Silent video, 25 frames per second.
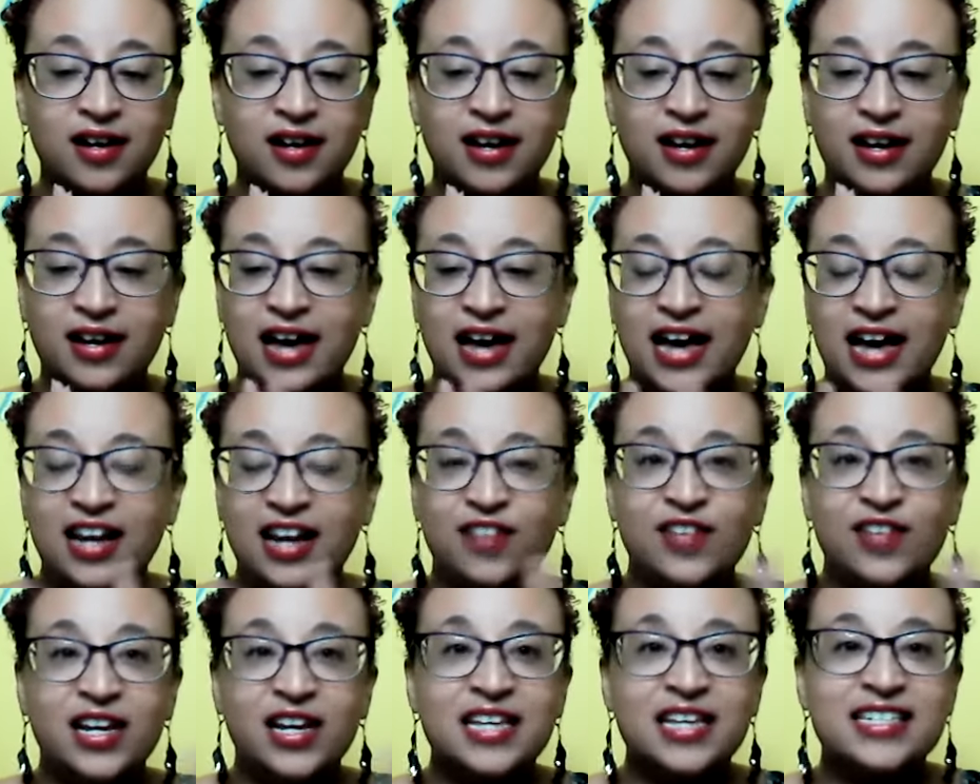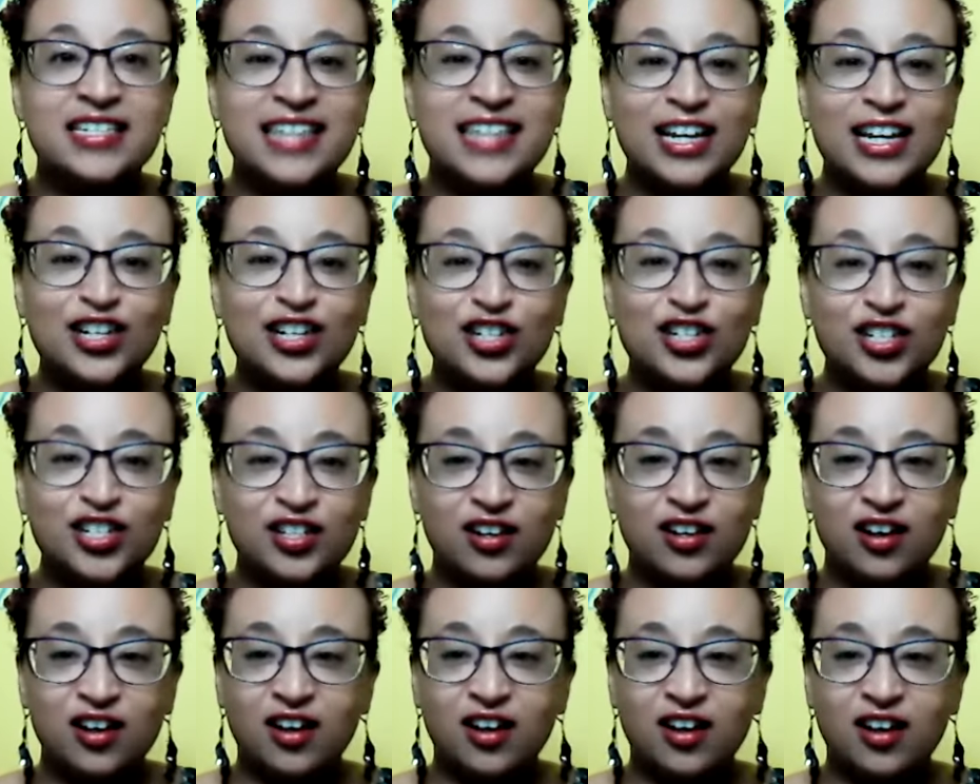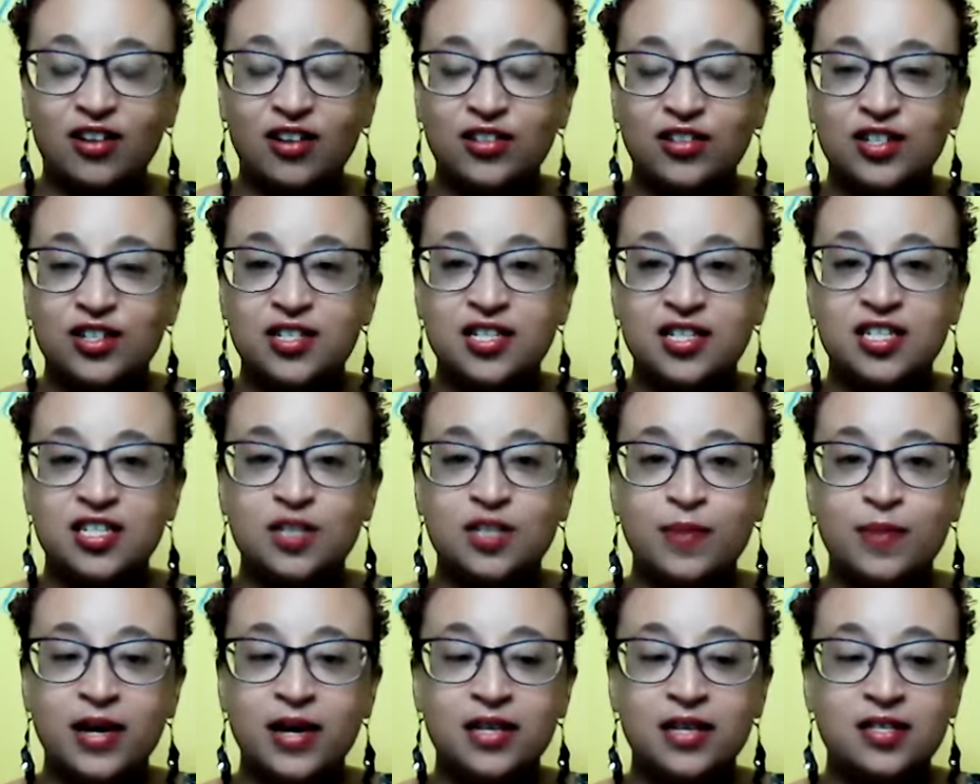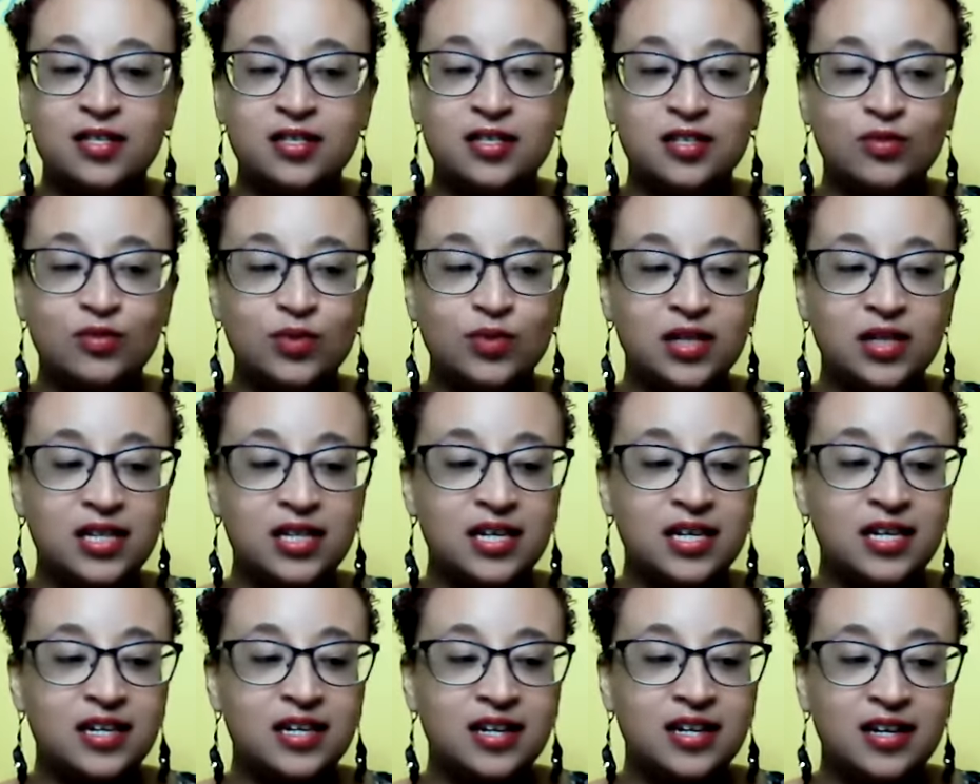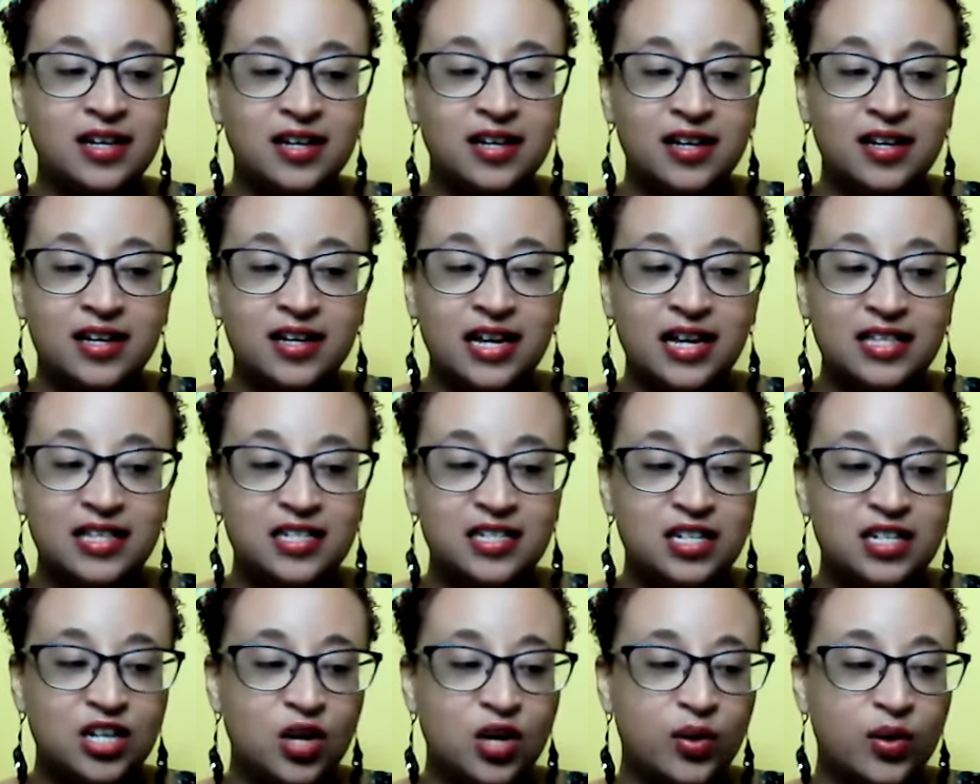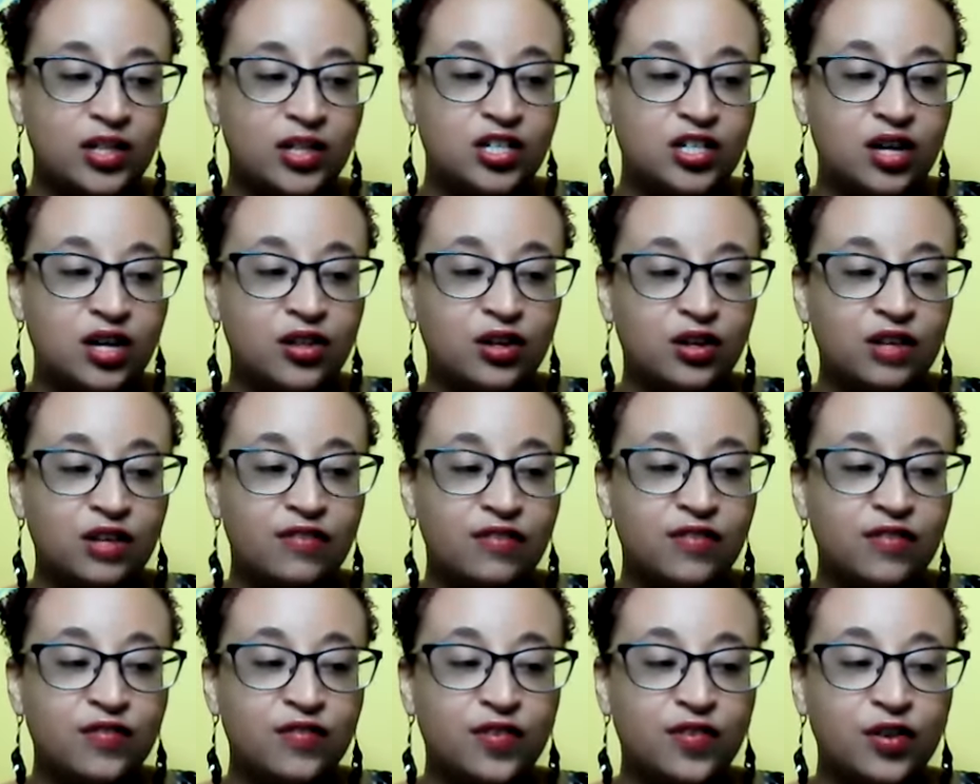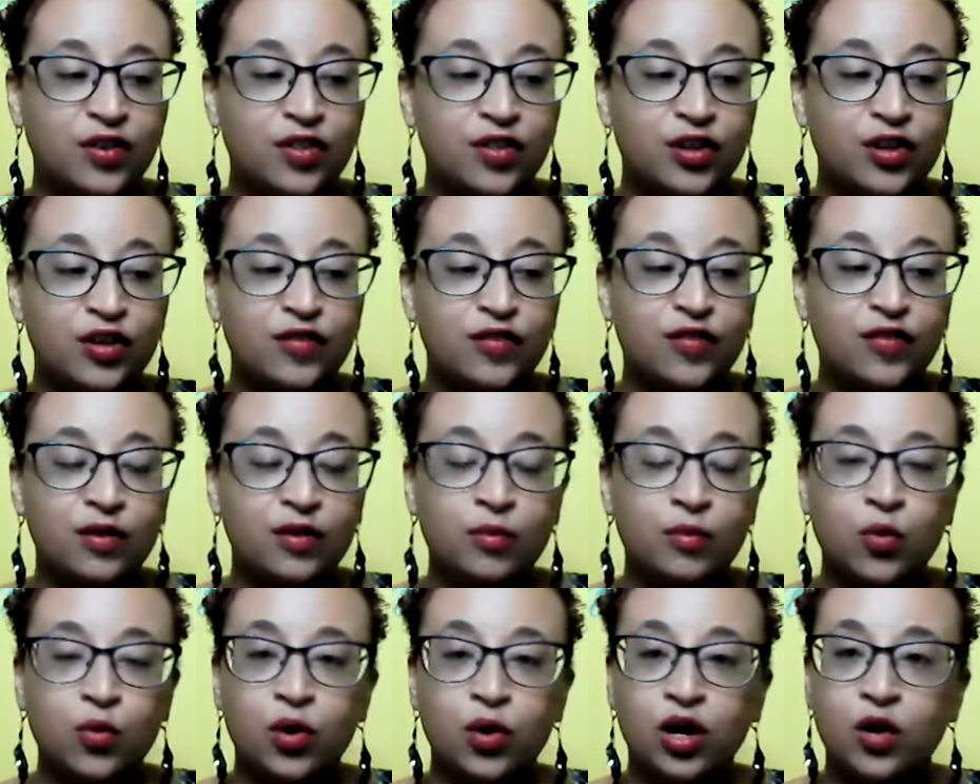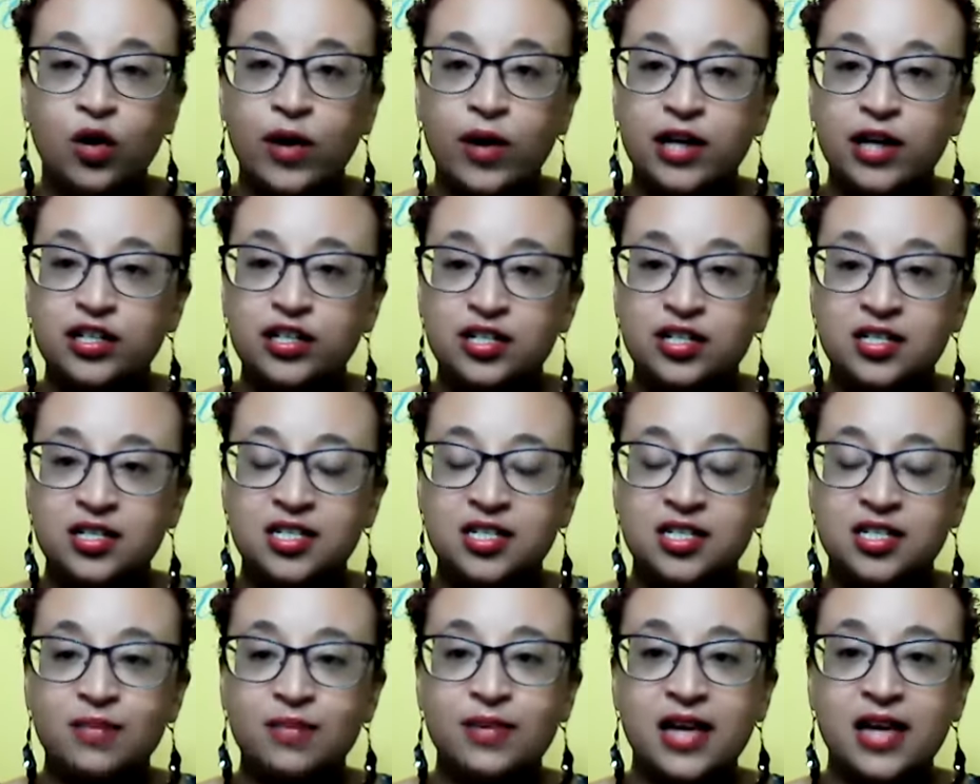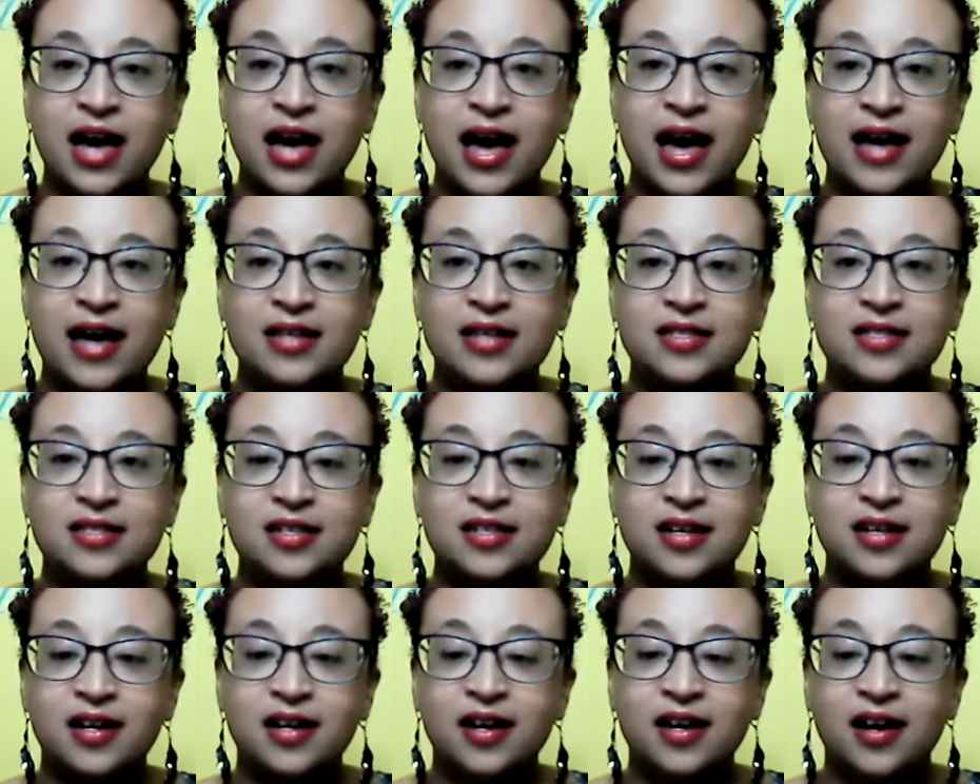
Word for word: a kind of an extension call, This is space to really get to know each other even further for more questions to be asked.